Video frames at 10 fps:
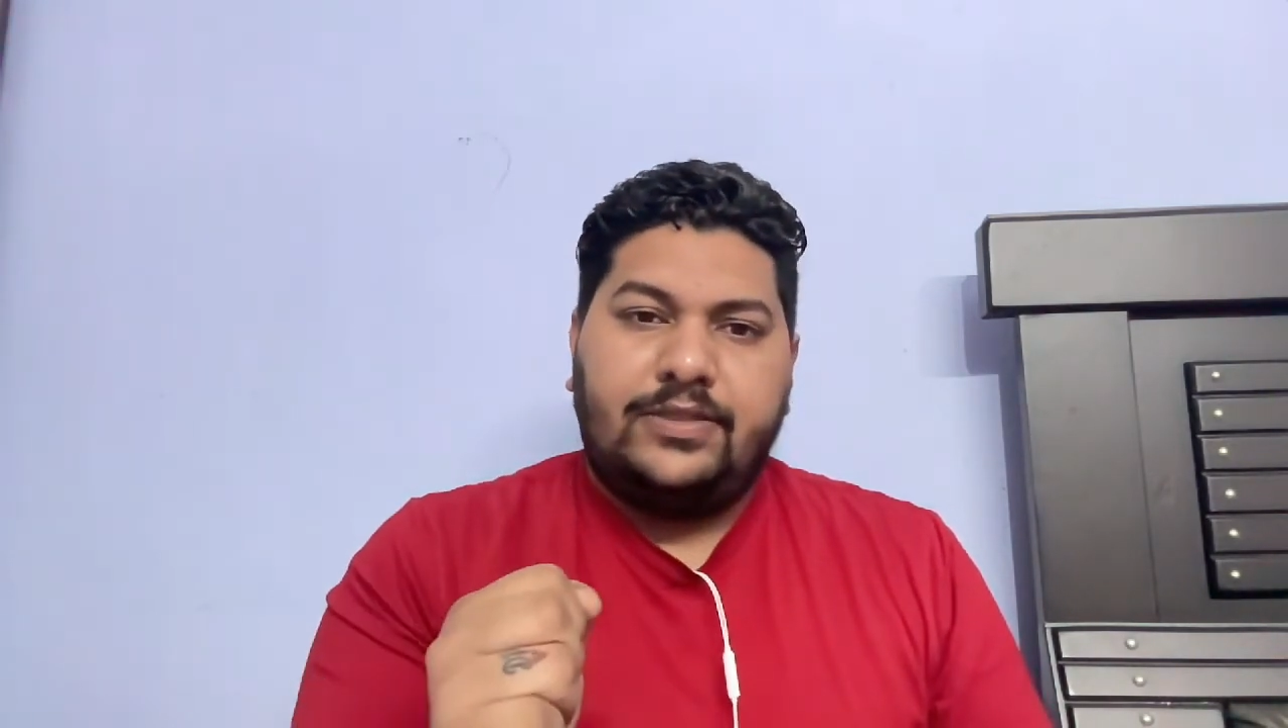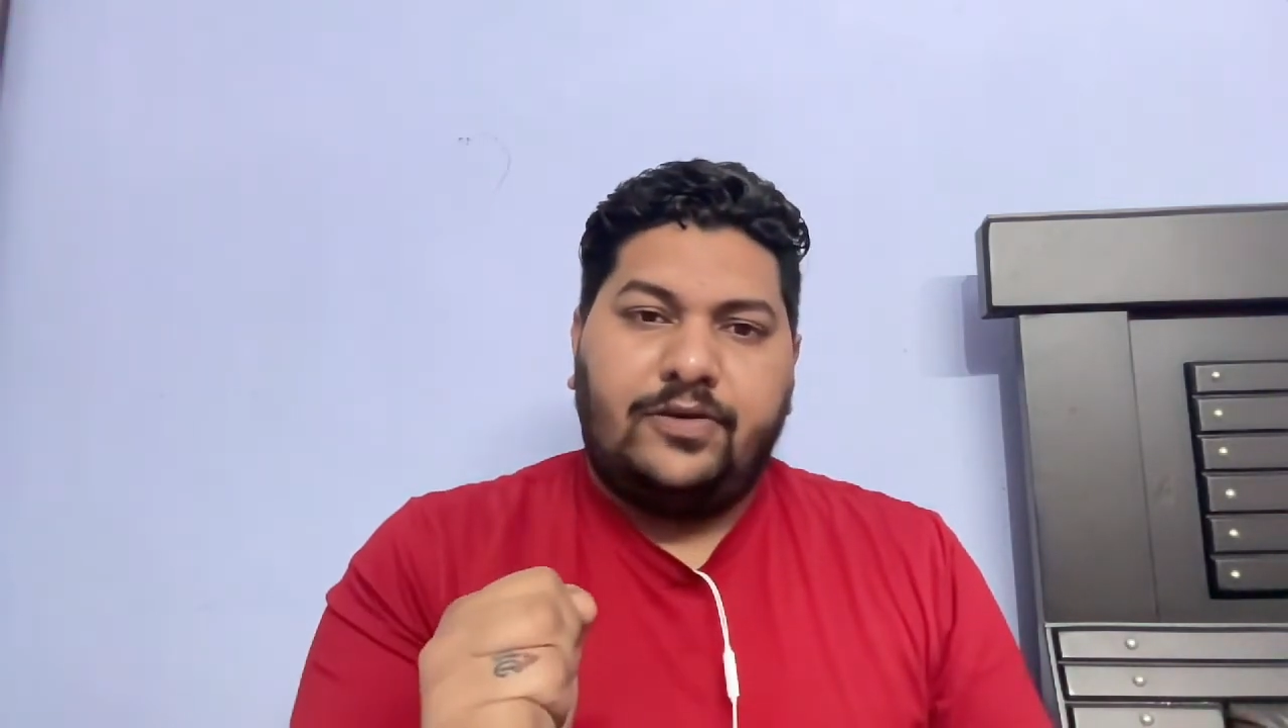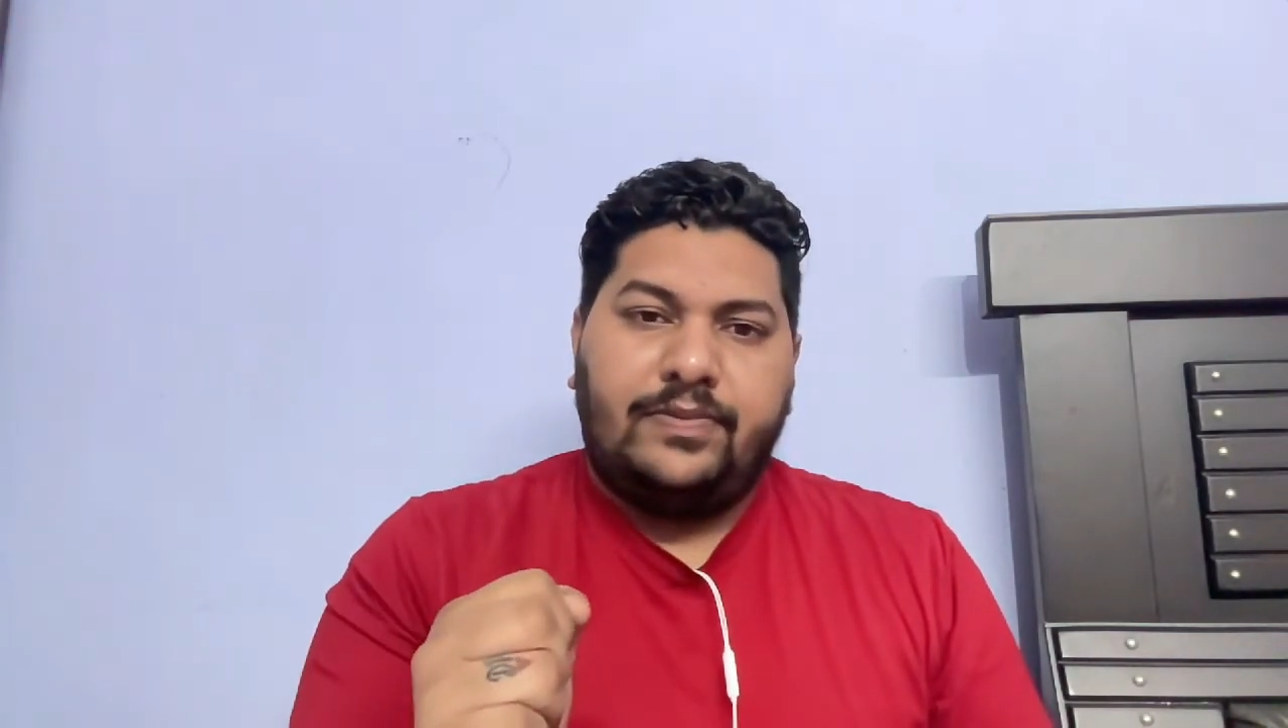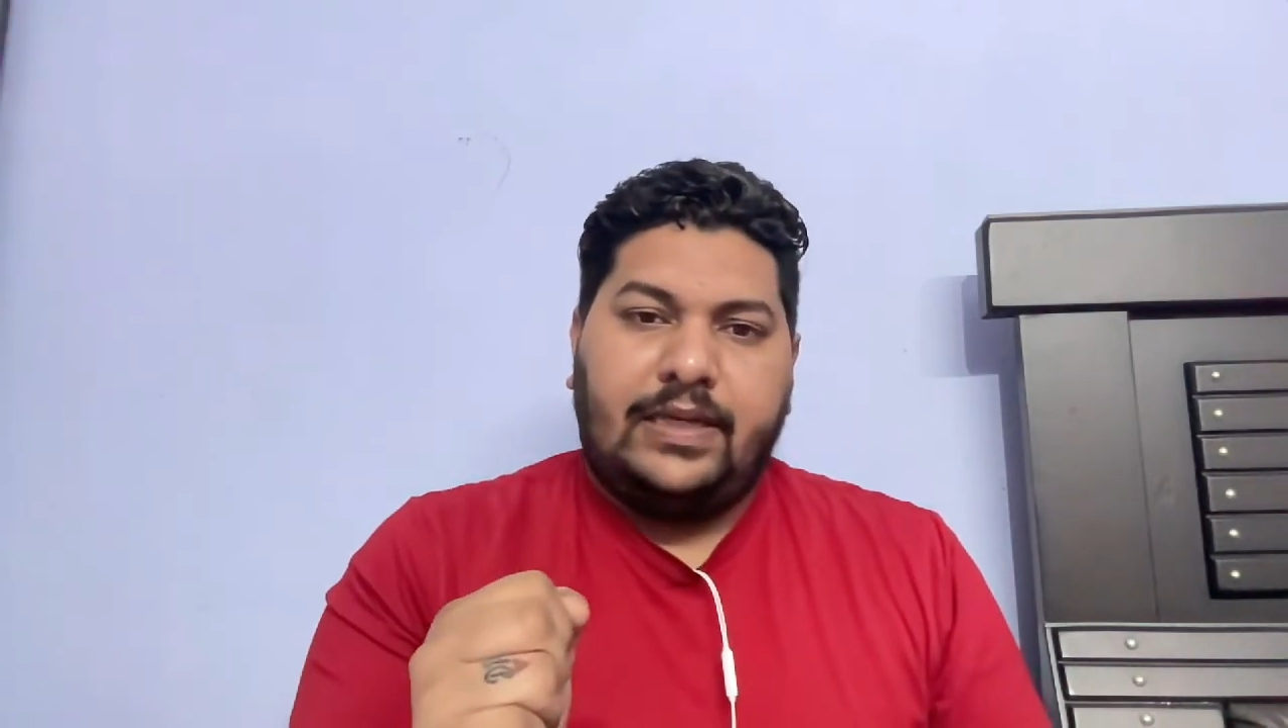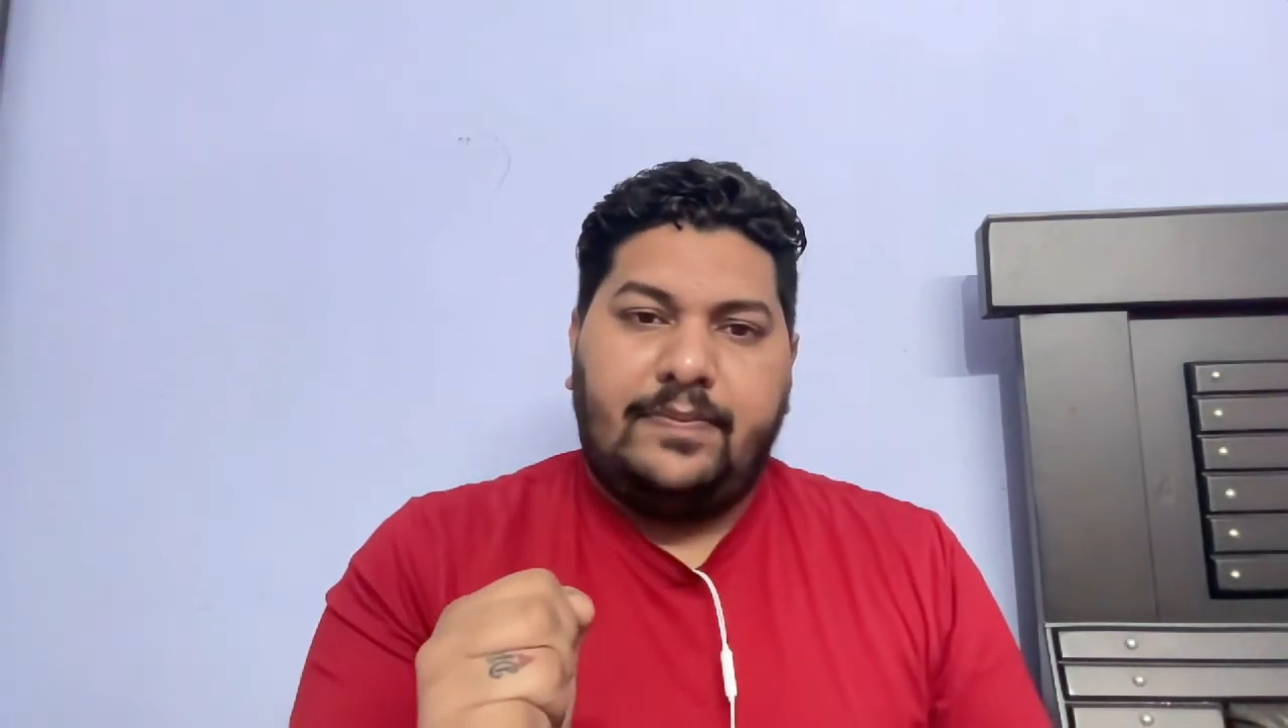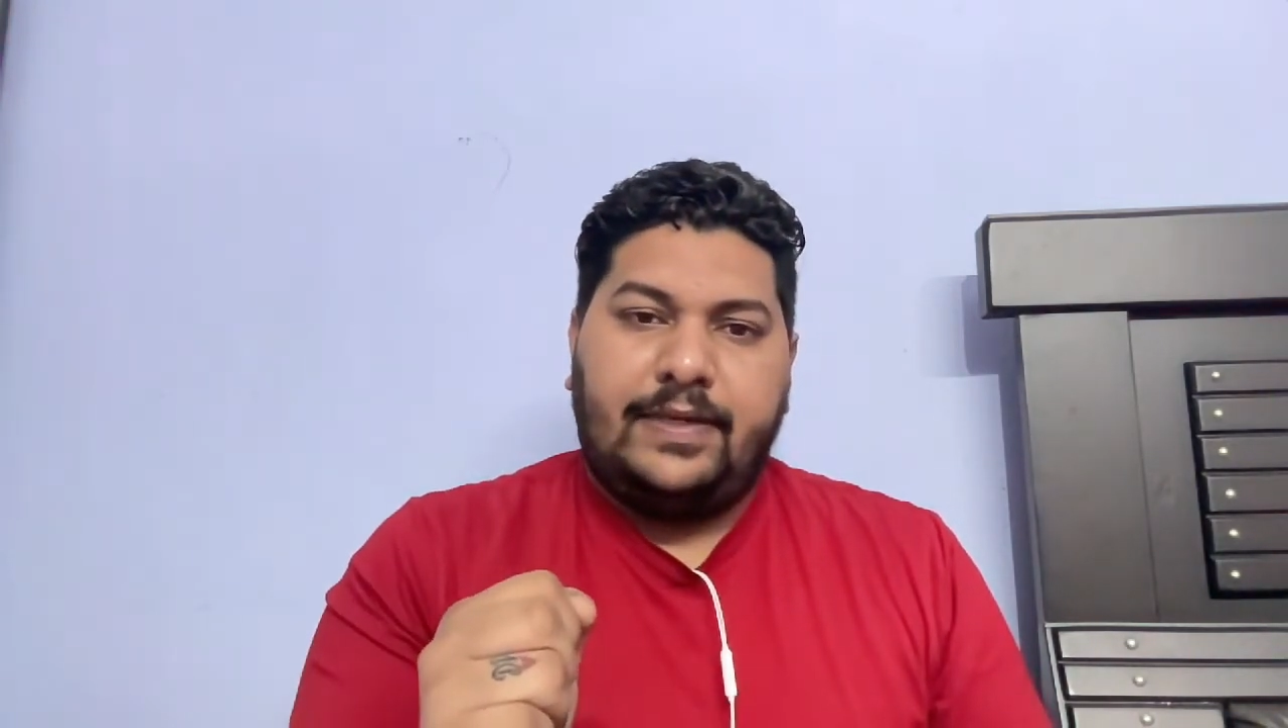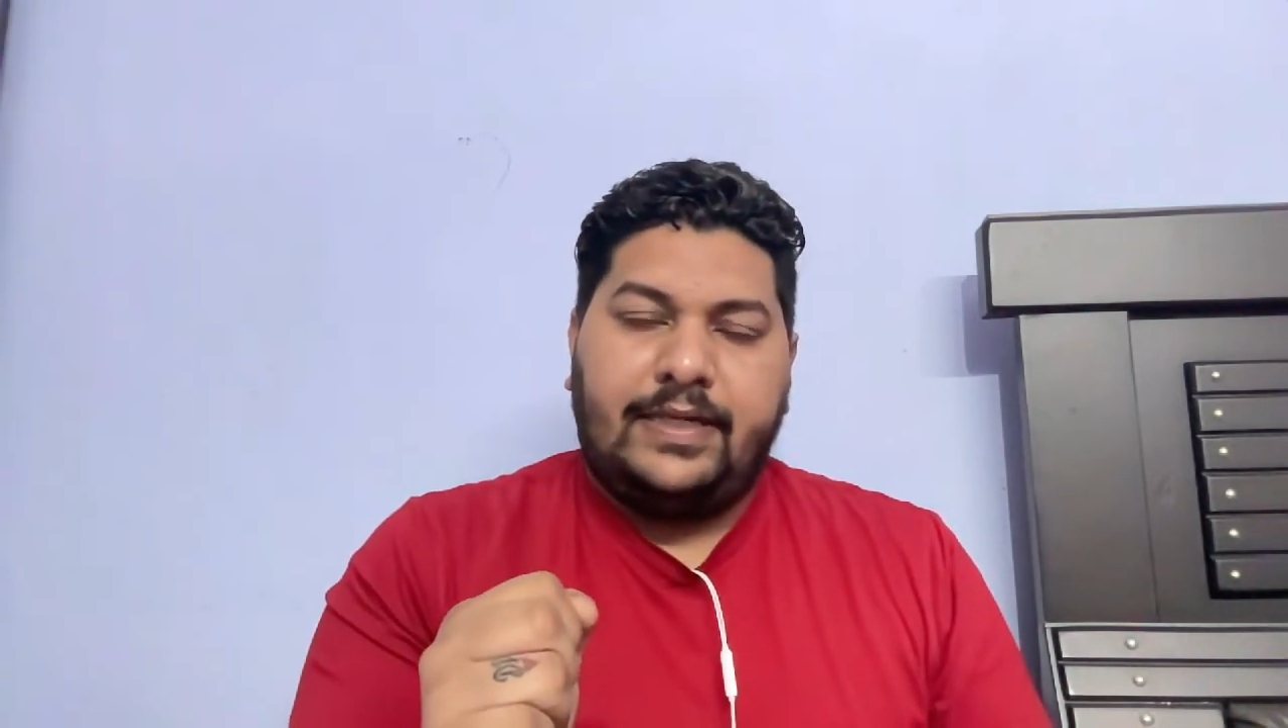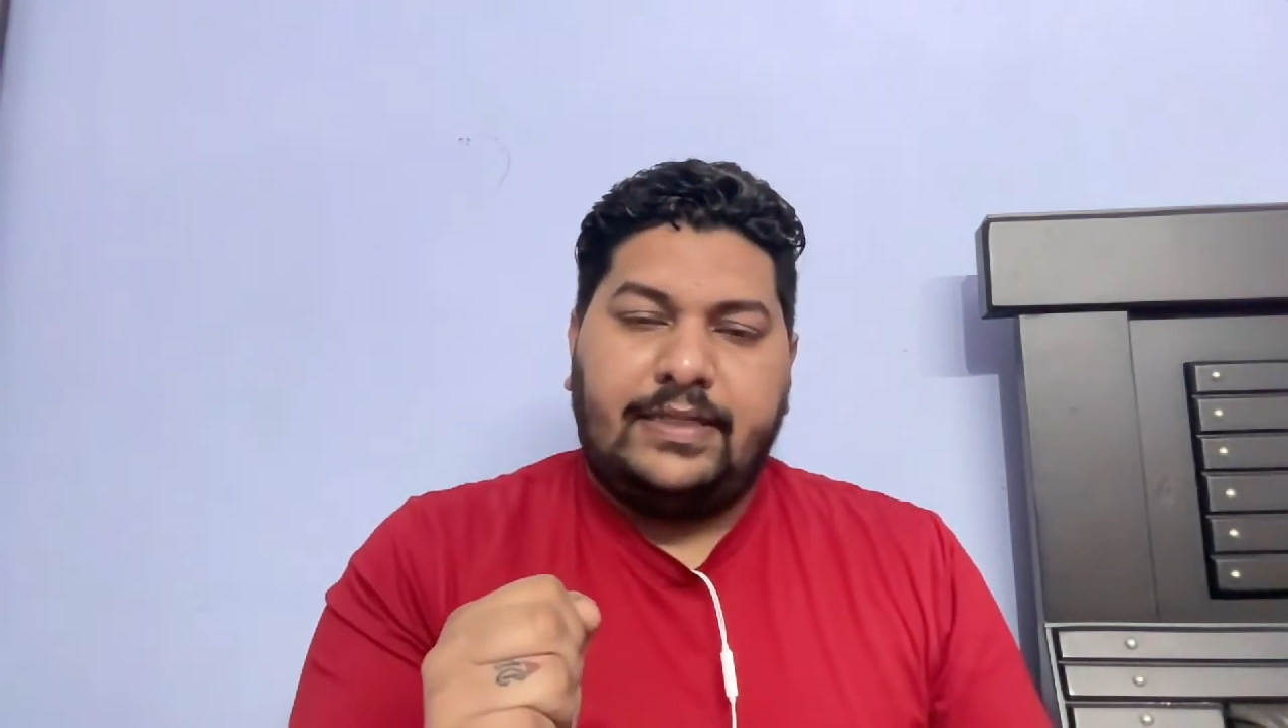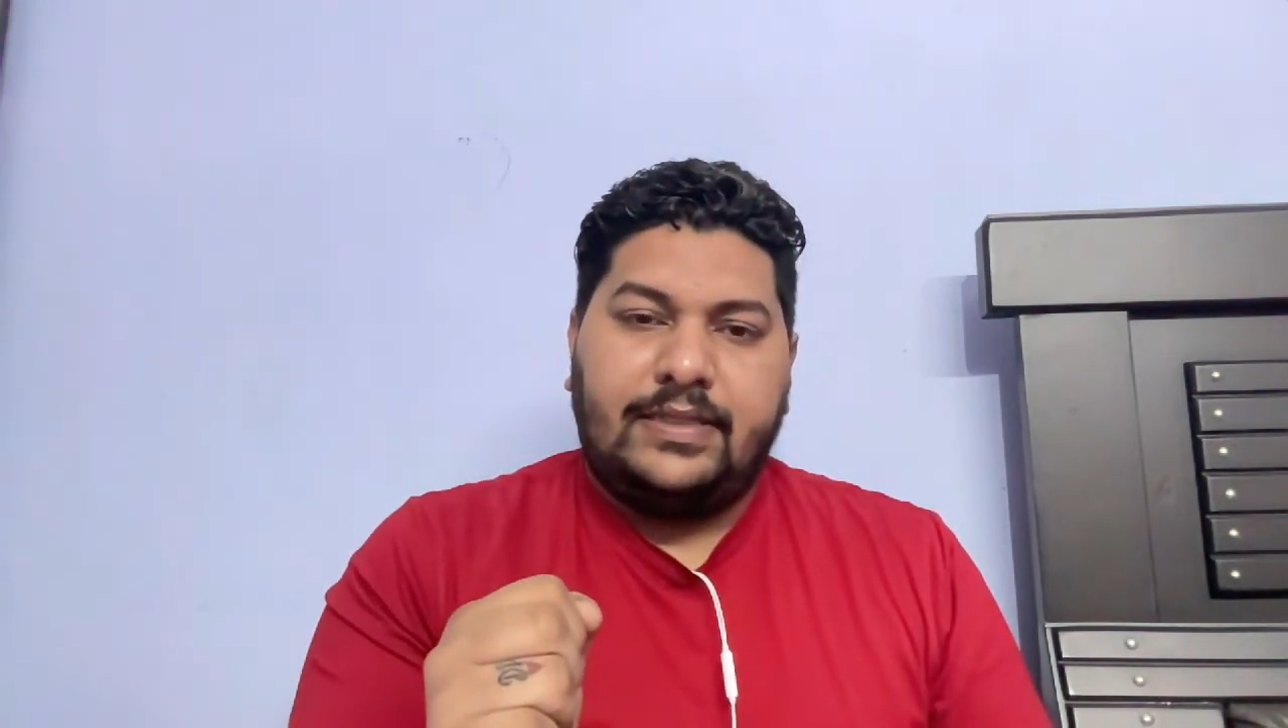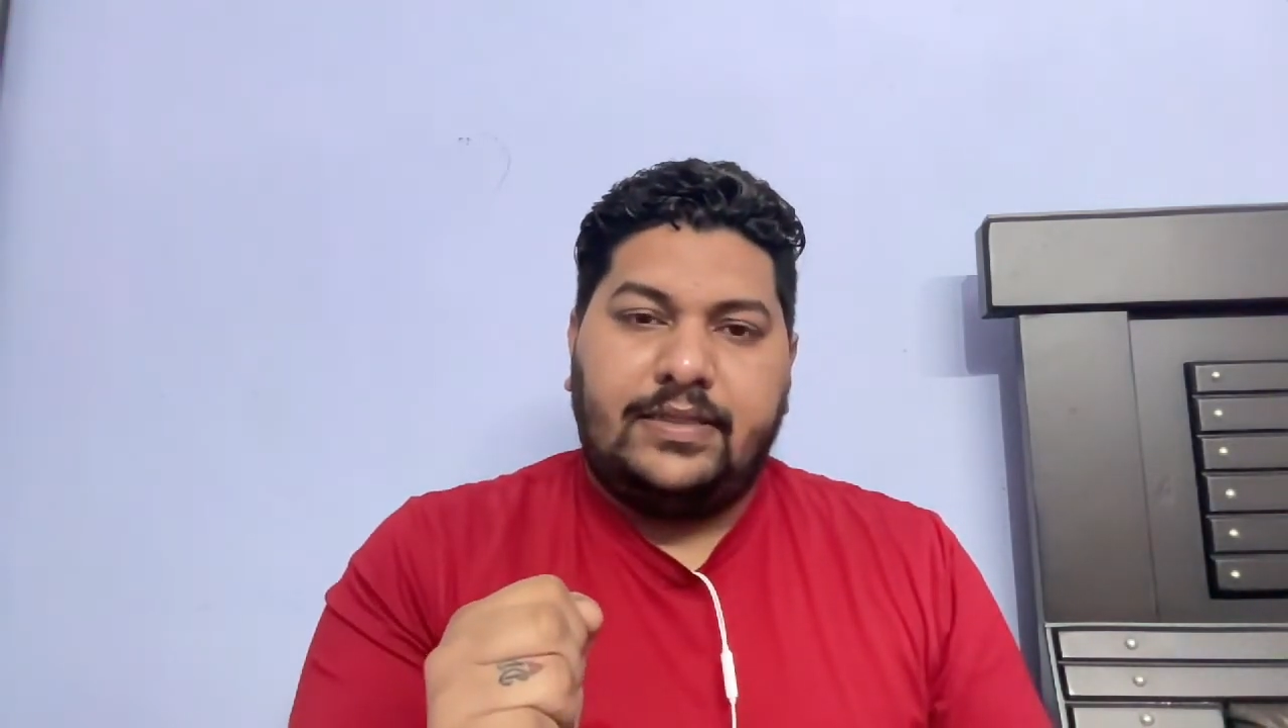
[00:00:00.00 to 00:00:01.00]
of the
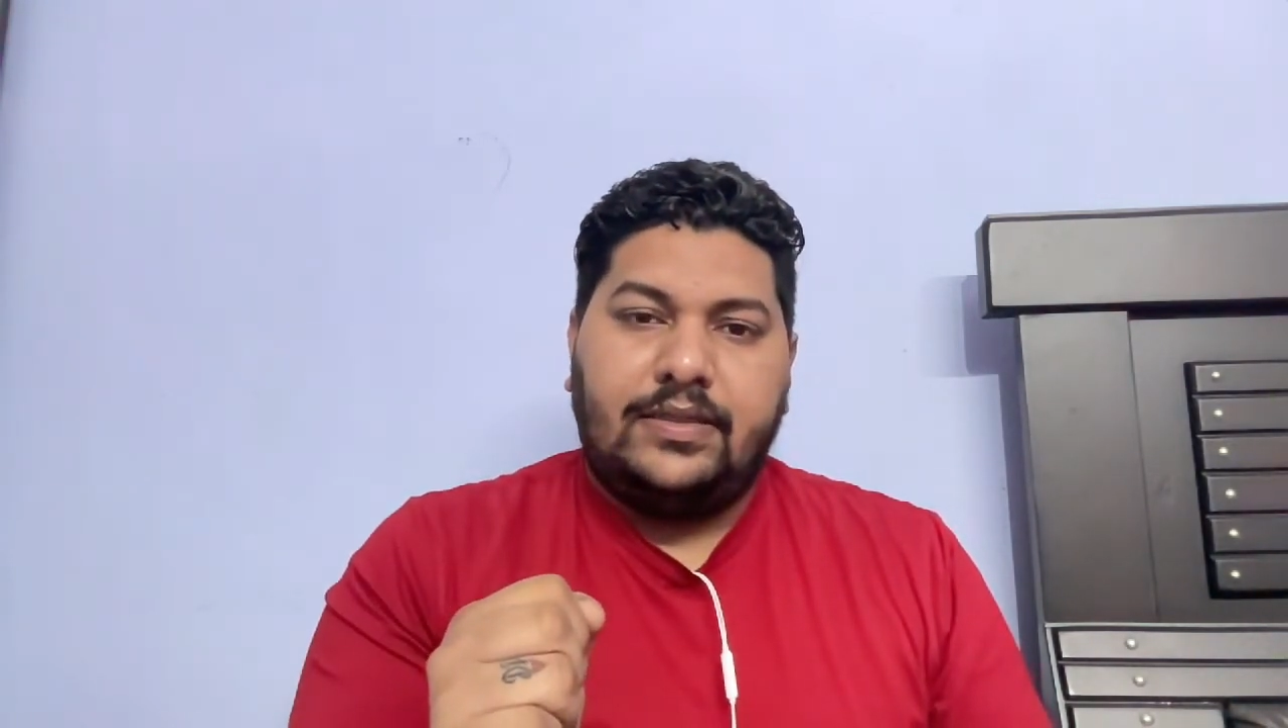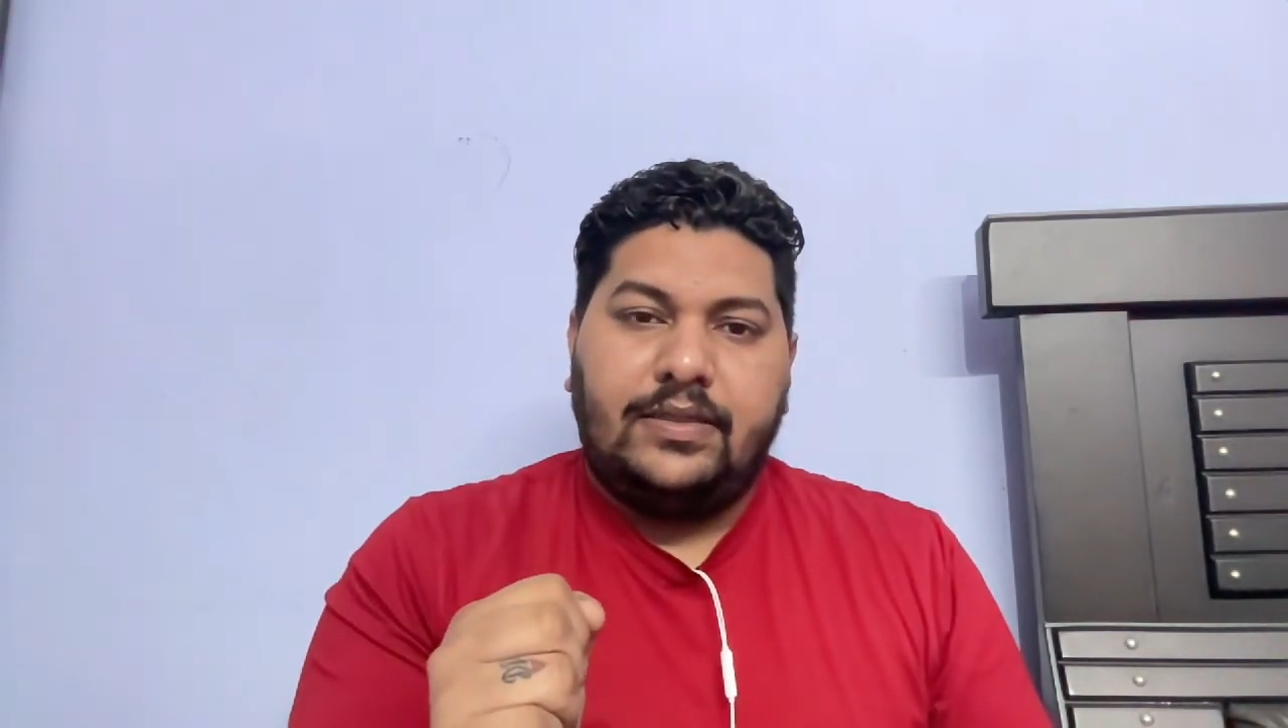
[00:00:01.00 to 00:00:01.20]
application.